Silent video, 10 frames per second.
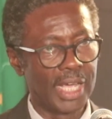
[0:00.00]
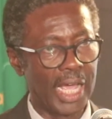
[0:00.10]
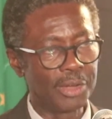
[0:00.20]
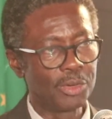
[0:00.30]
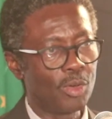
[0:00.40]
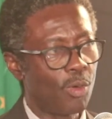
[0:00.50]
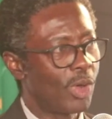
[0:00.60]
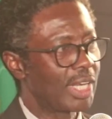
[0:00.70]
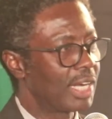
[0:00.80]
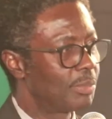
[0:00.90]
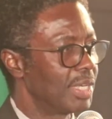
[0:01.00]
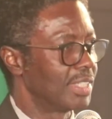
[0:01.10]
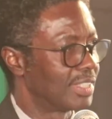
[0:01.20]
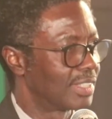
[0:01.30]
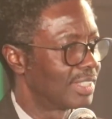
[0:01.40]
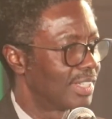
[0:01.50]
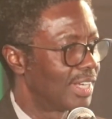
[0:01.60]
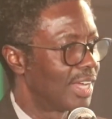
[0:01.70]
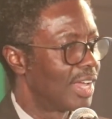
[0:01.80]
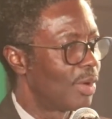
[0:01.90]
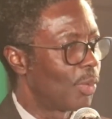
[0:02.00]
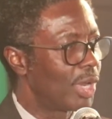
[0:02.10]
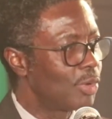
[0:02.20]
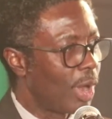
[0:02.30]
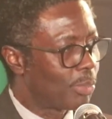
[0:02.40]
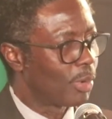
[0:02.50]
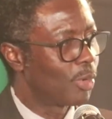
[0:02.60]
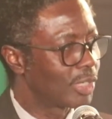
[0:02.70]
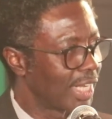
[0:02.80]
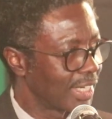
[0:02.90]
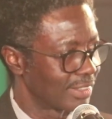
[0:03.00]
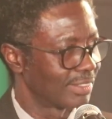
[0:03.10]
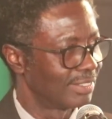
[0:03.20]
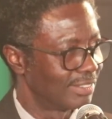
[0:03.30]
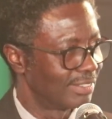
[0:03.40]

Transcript: And you know what that means? When you are promoted,